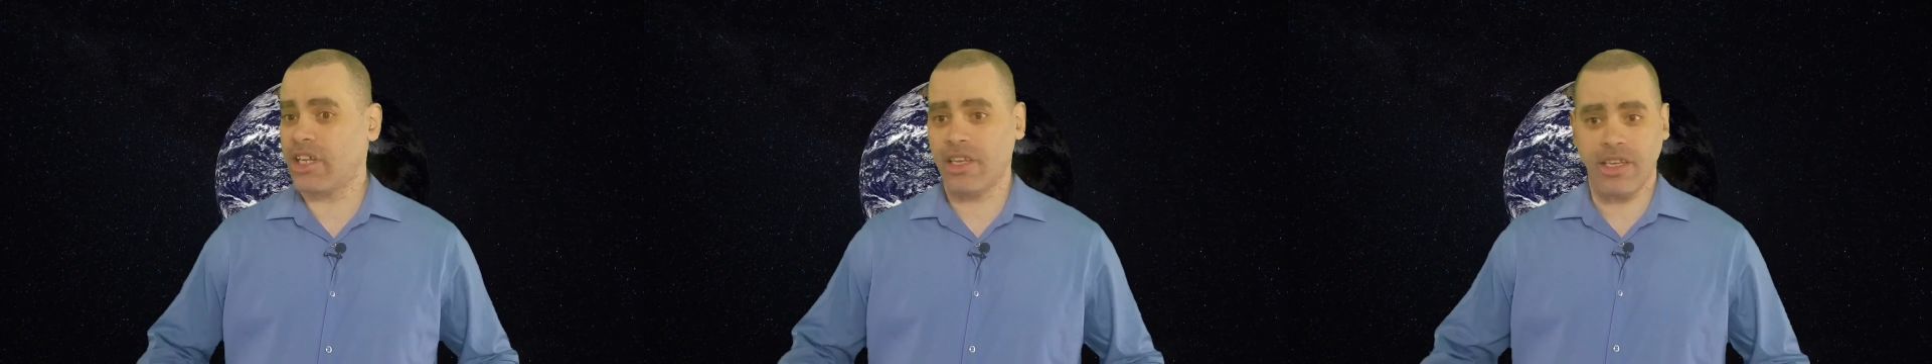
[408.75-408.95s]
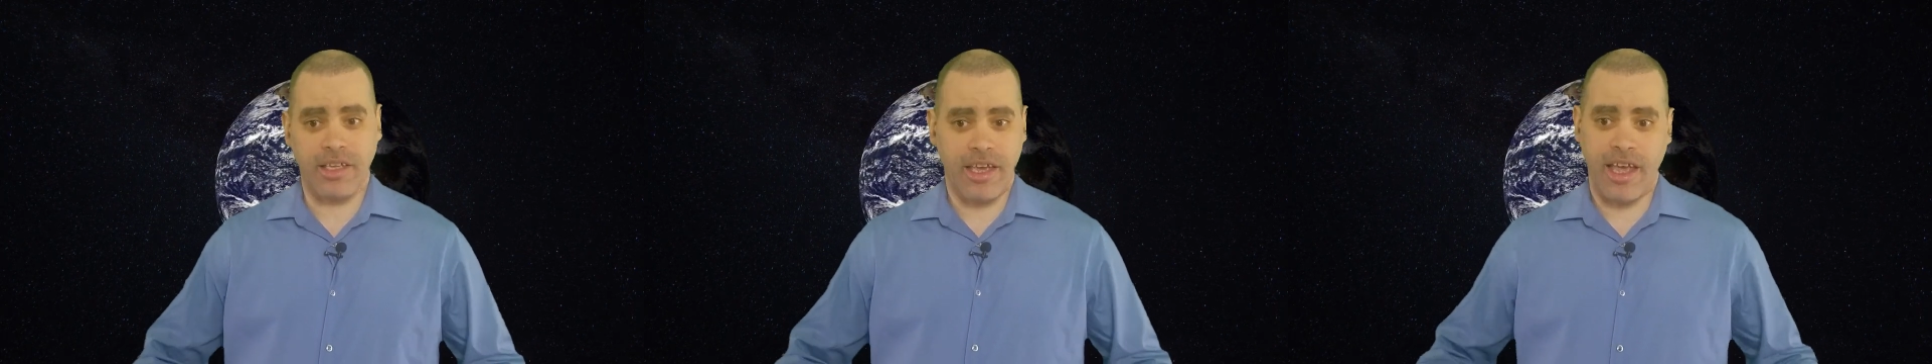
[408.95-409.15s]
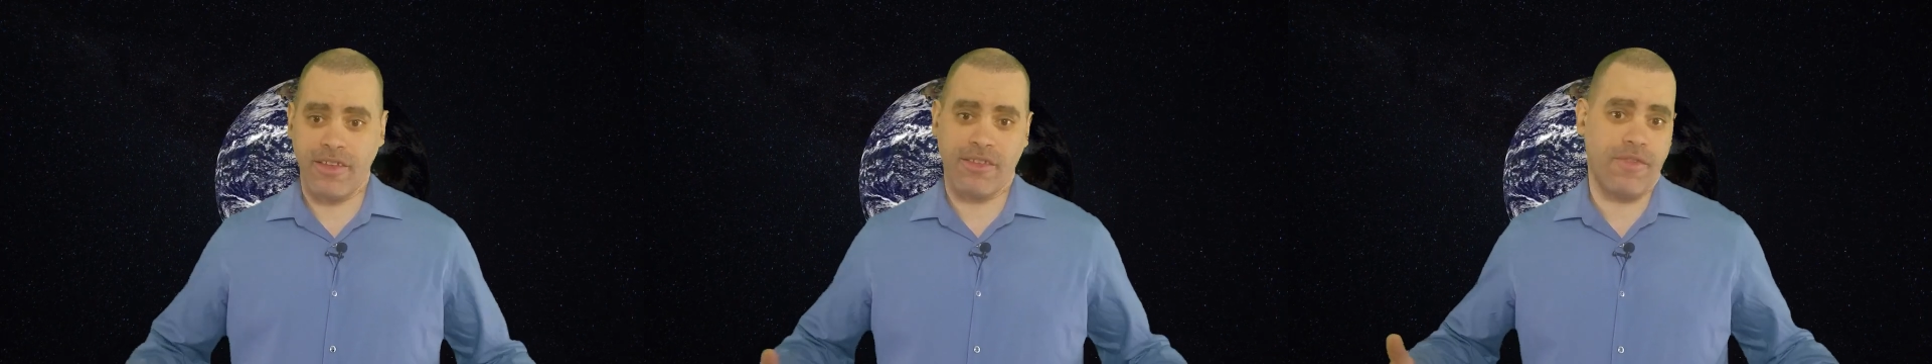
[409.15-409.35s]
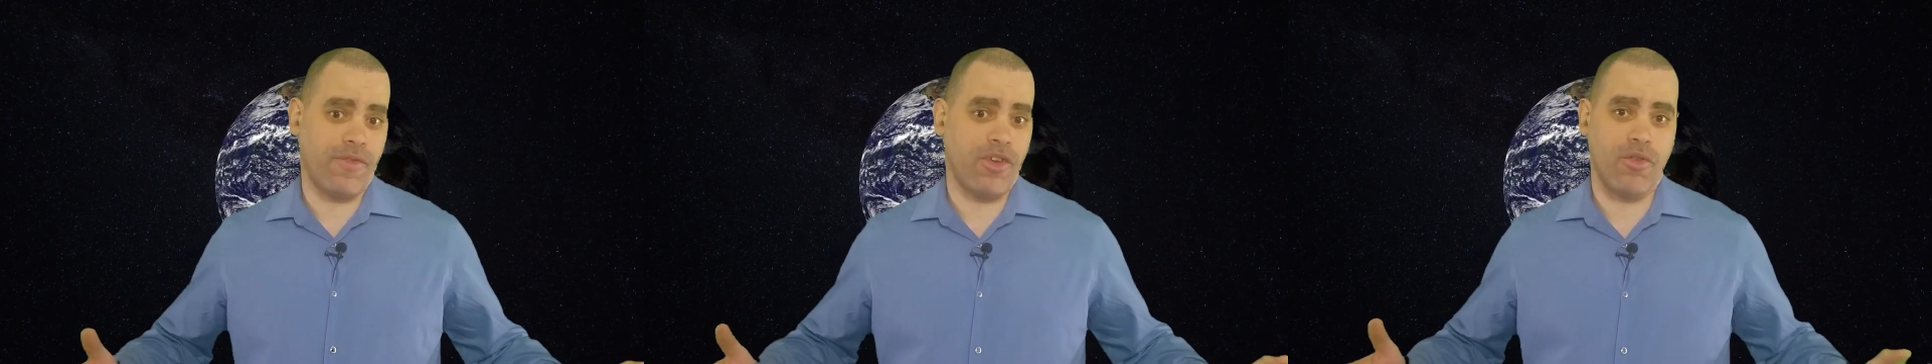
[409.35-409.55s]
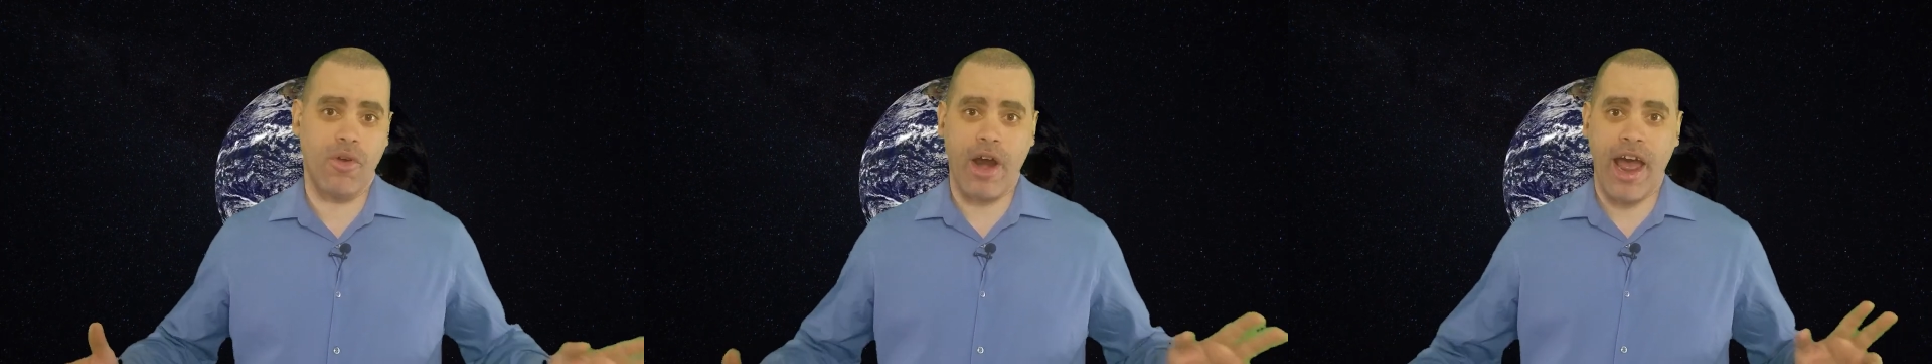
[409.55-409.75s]
in case if
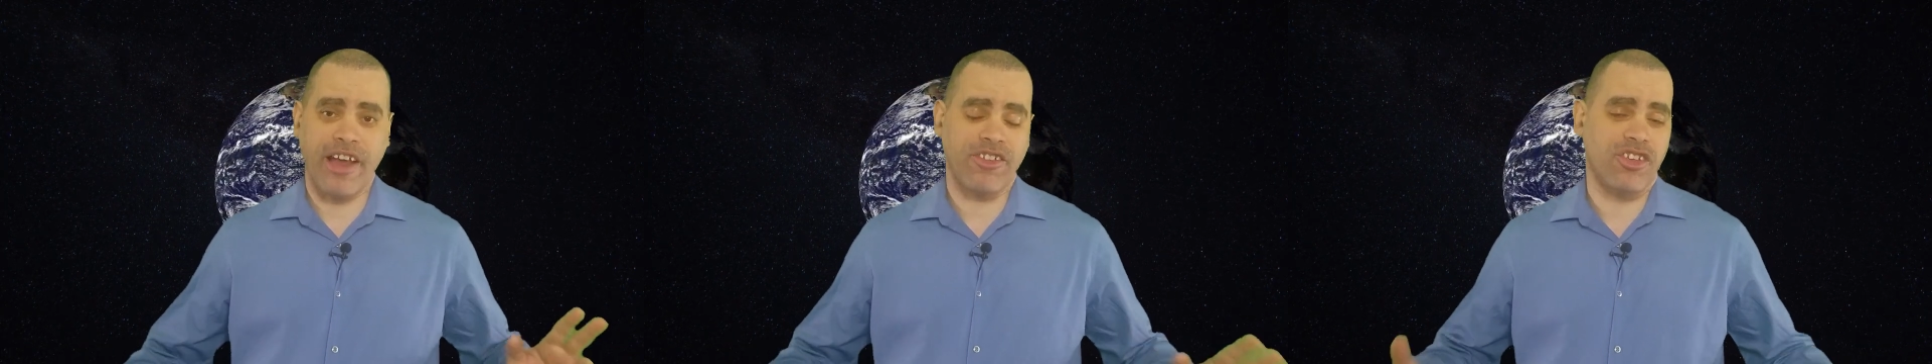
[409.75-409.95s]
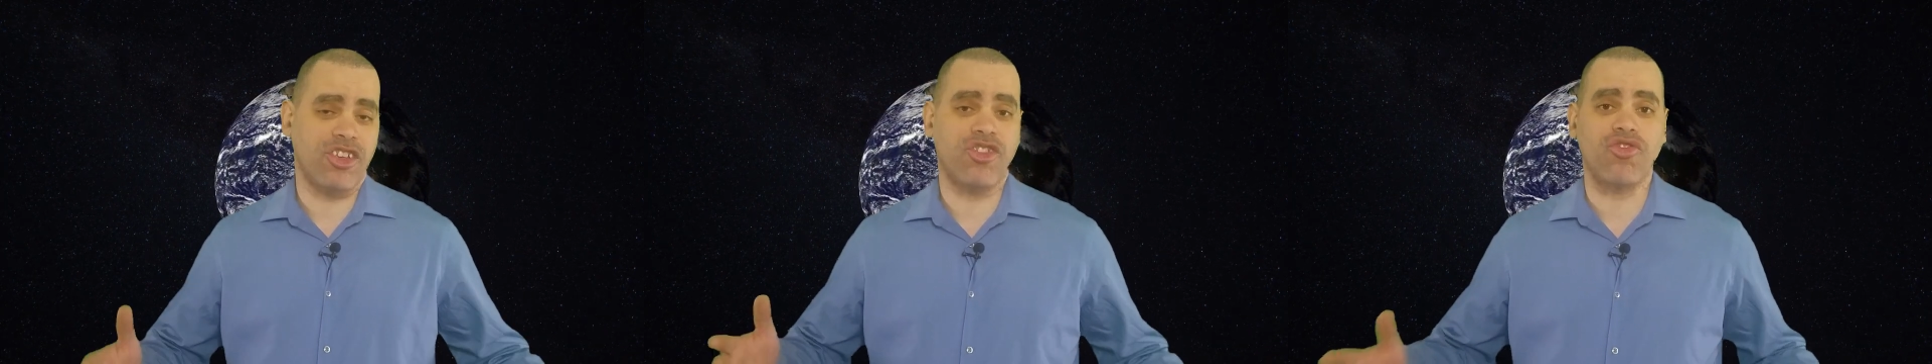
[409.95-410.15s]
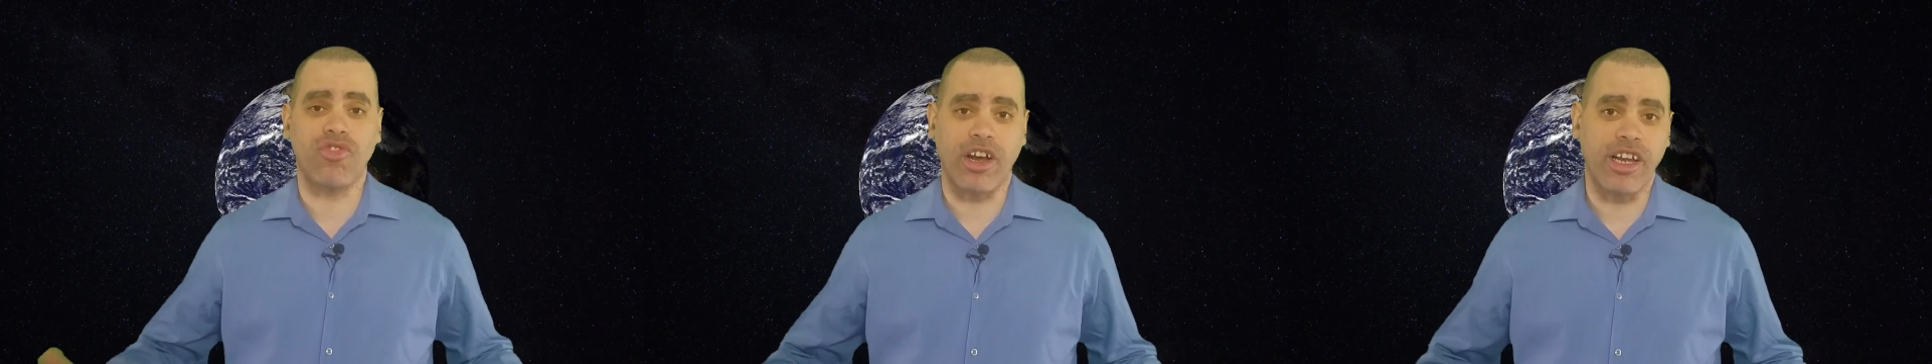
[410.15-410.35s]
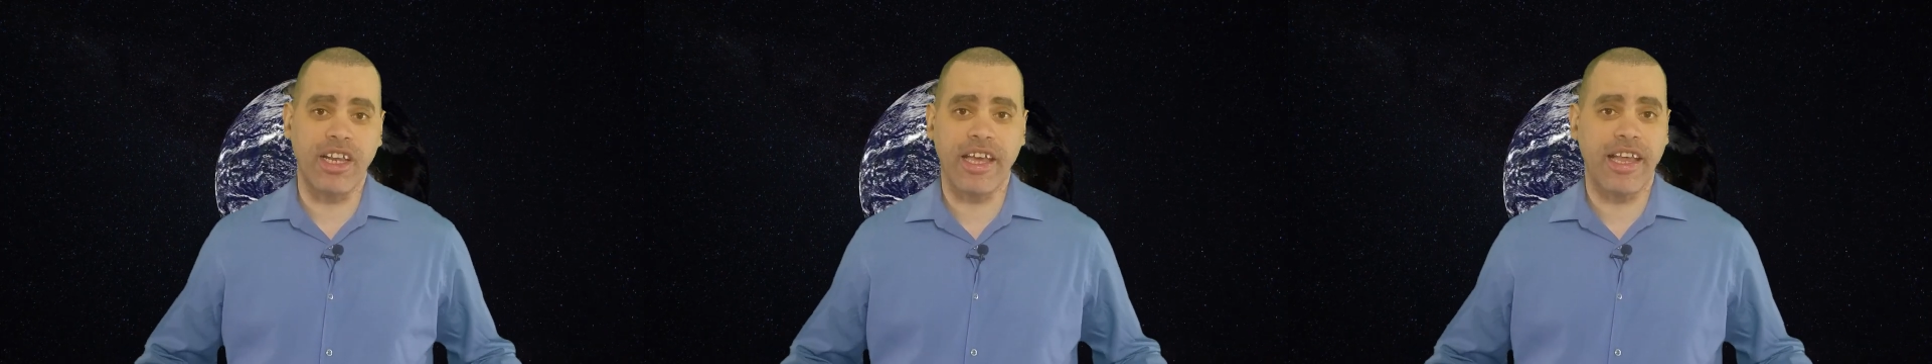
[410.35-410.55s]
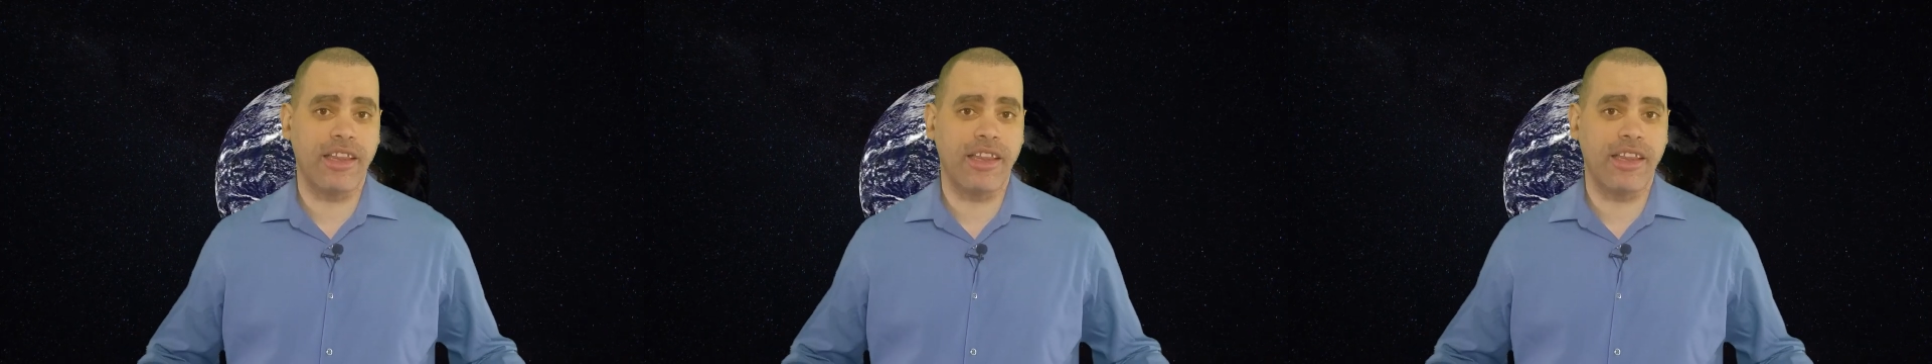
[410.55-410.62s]
you are actually struggling